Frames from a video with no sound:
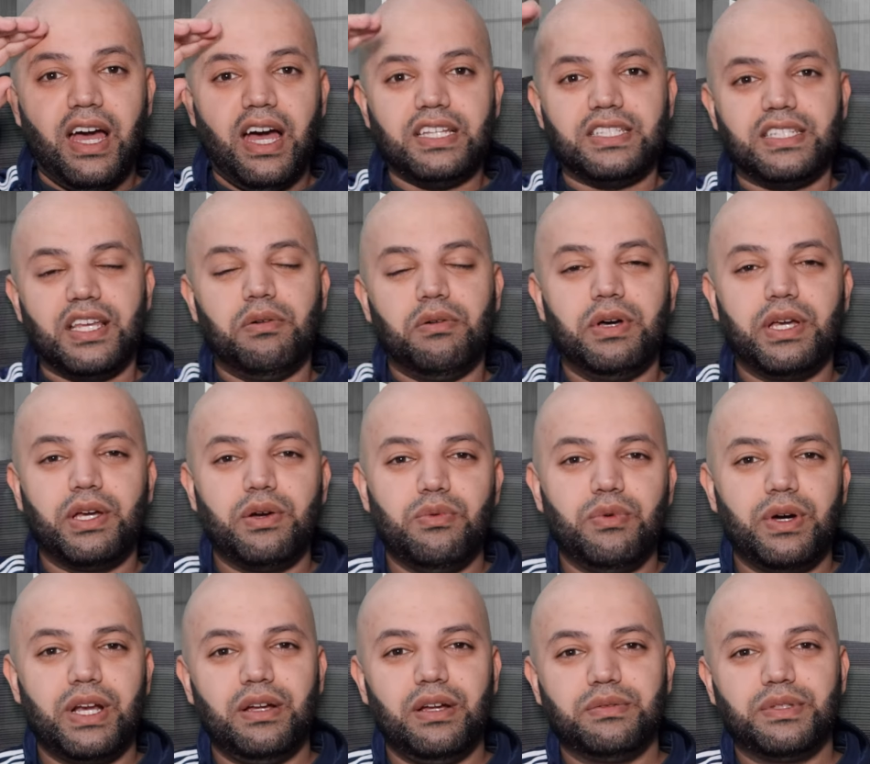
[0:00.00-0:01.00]
Assalamualaikum
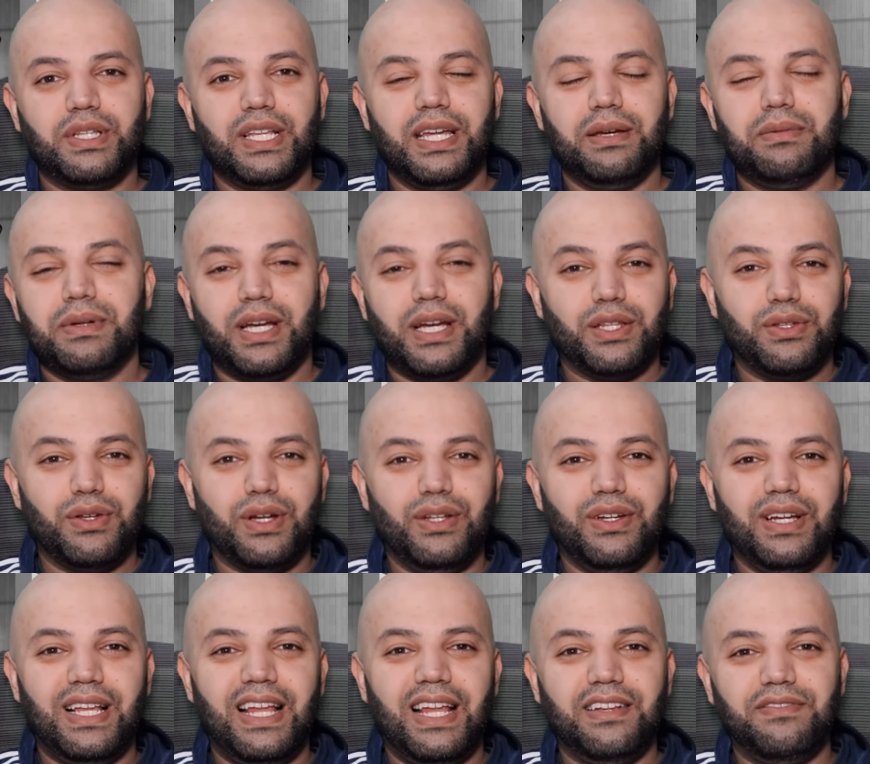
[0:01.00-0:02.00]
warahmatullahi wabarakatuh,
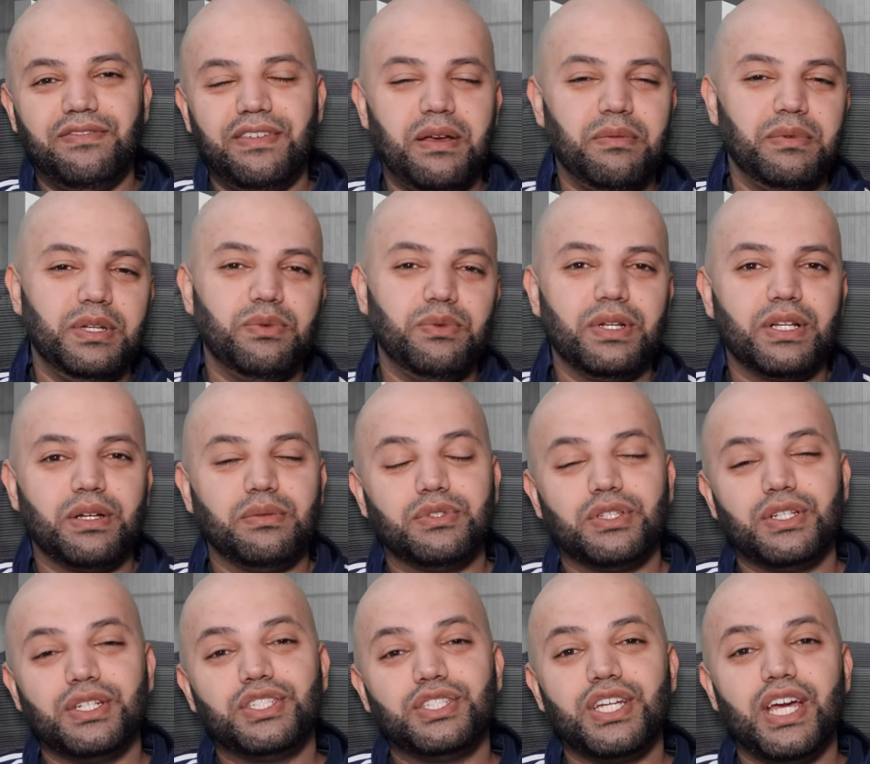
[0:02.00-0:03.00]
Halal Halal family. Welcome
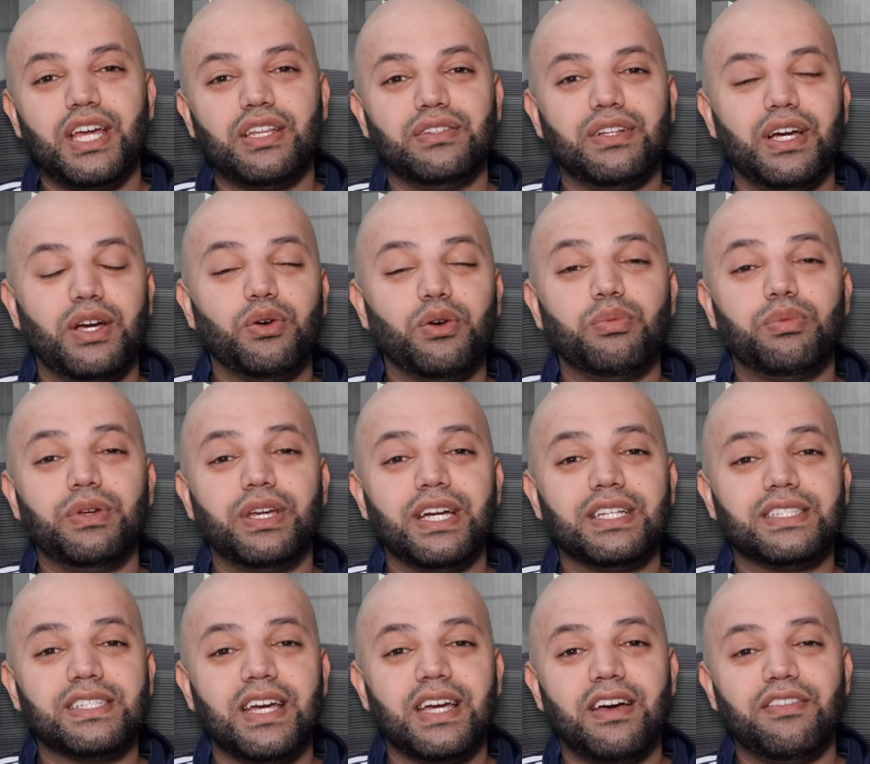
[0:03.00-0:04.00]
to the channel. I hope you
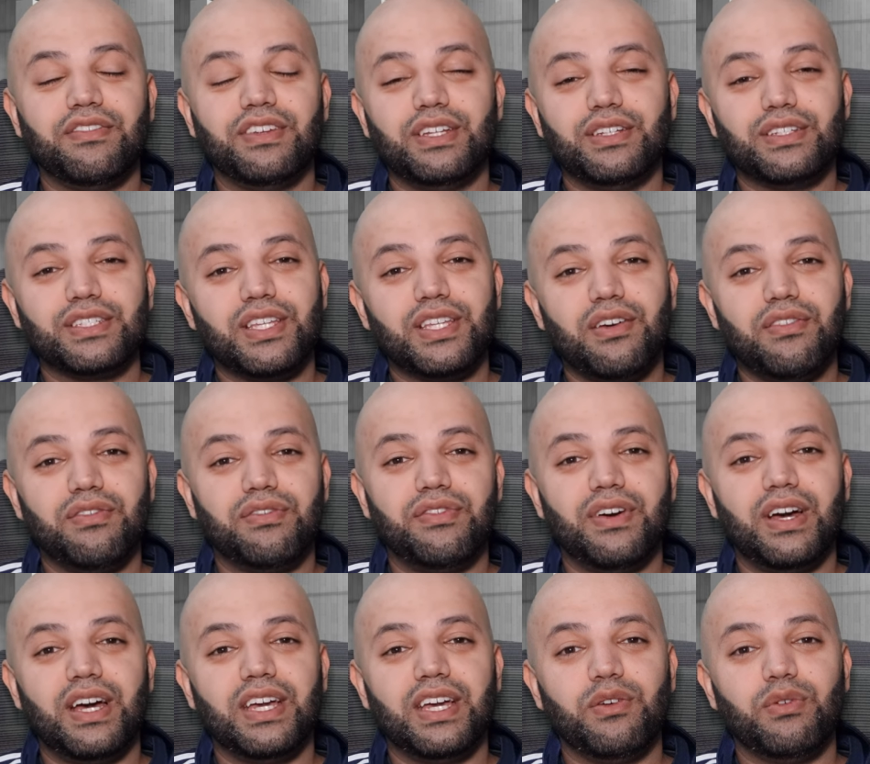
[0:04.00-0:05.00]
guys are having yourself
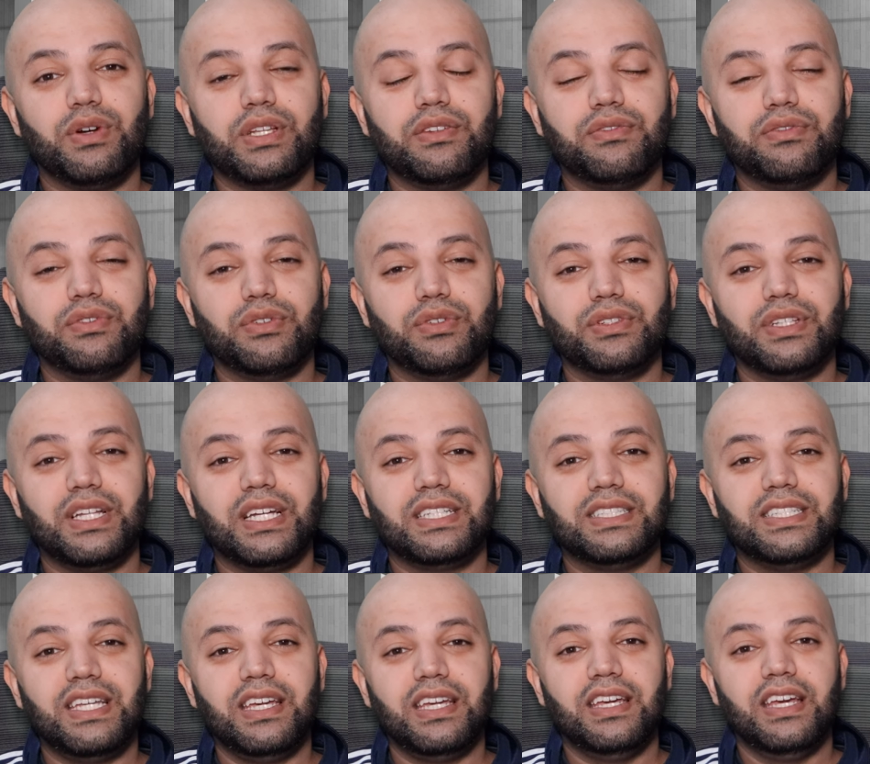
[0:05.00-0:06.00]
a wonderful
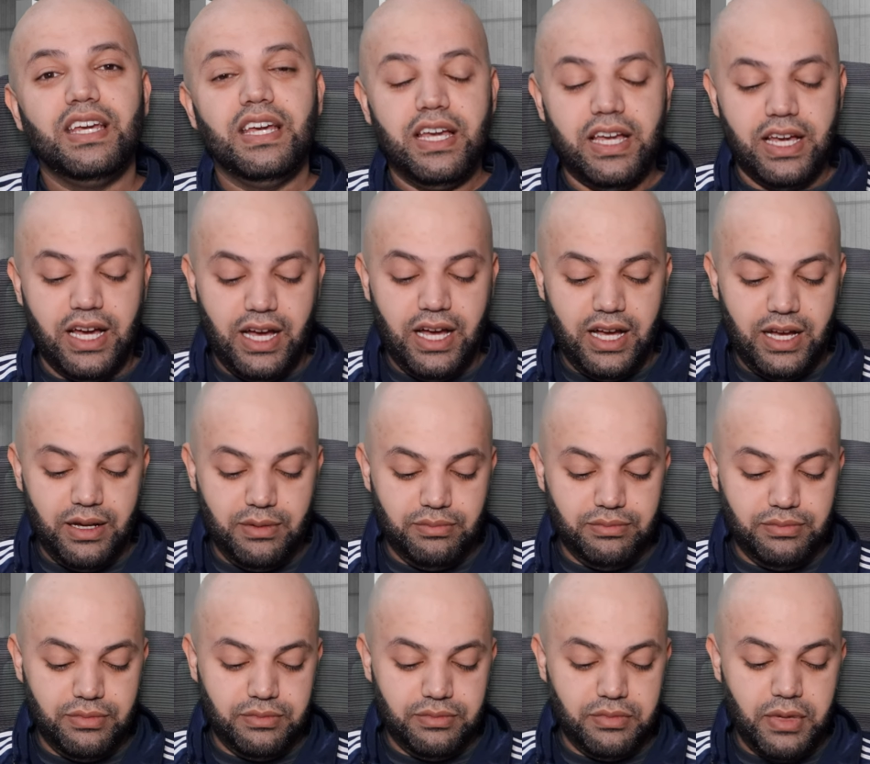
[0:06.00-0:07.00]
day.
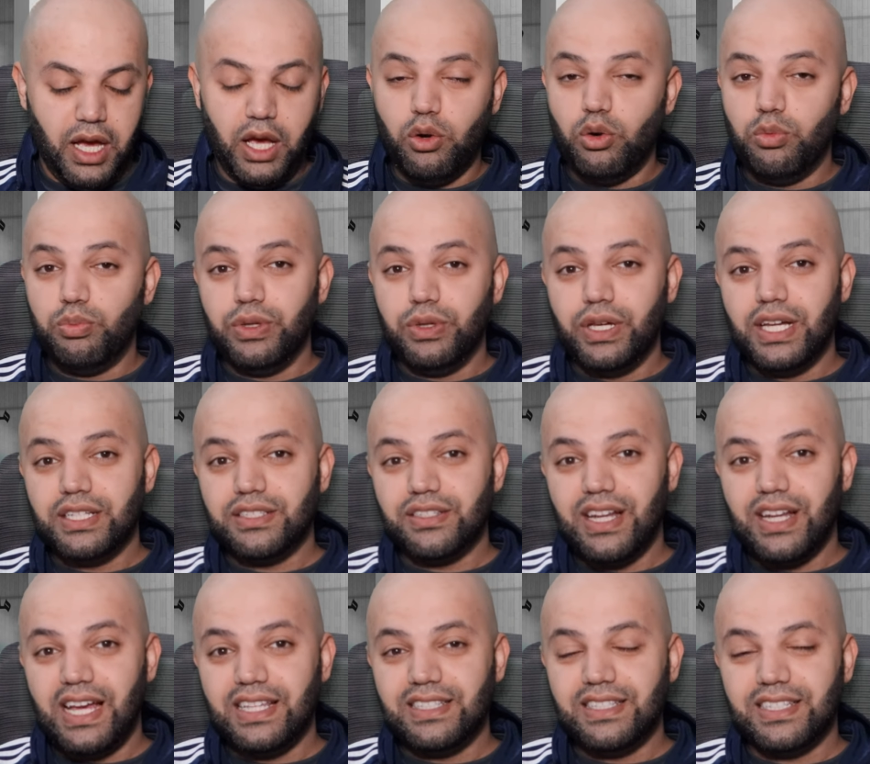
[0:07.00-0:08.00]
I hope you guys are
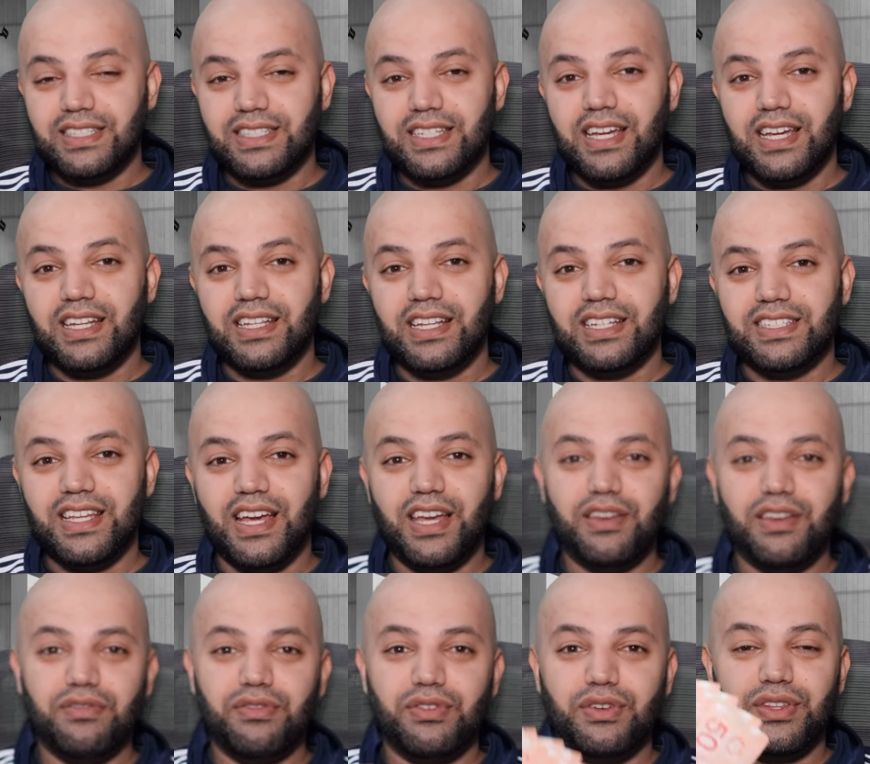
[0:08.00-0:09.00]
as excited as I
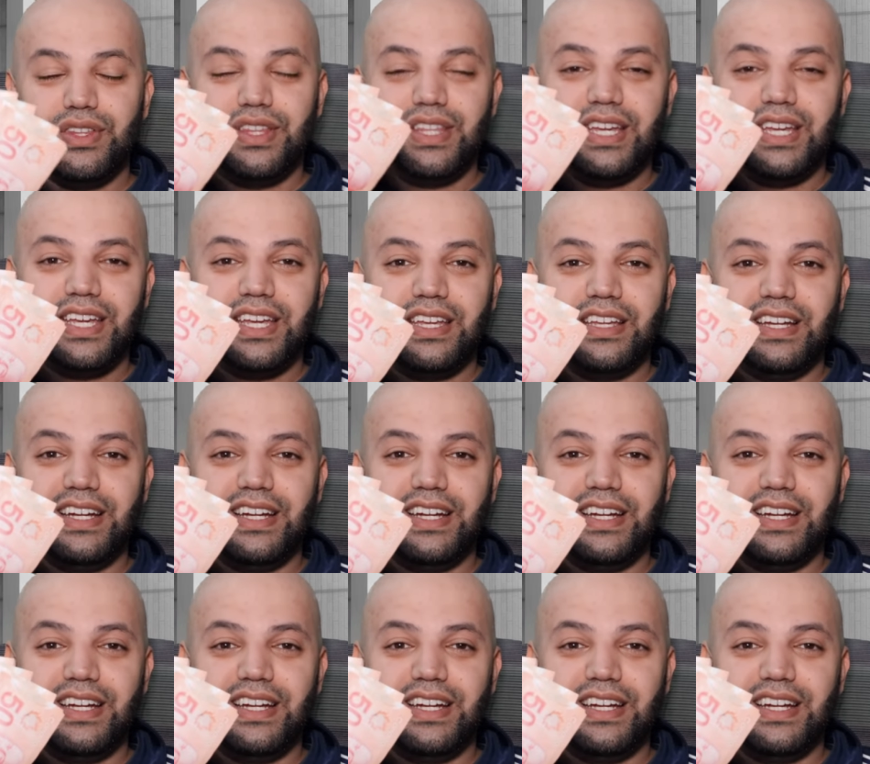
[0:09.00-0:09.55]
am for the